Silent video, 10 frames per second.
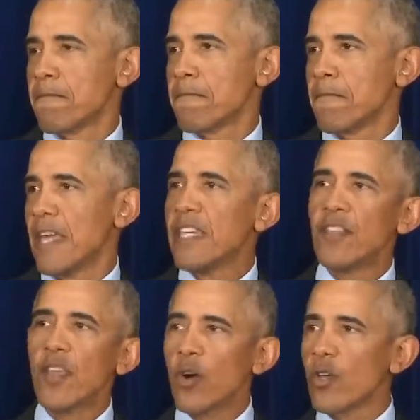And
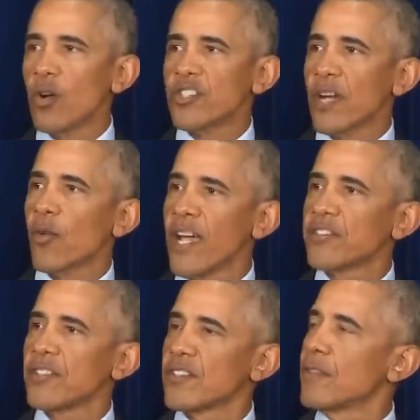even though your
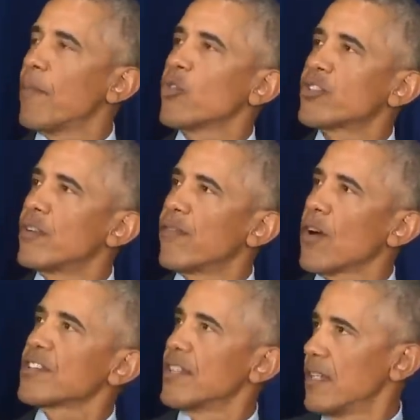generation is the most
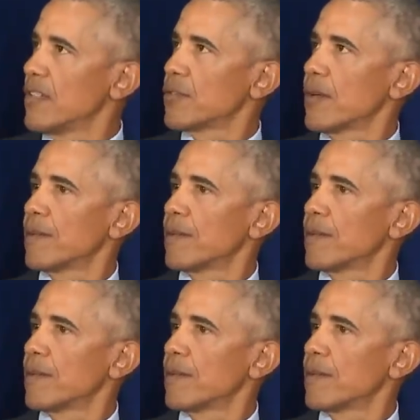diverse in history,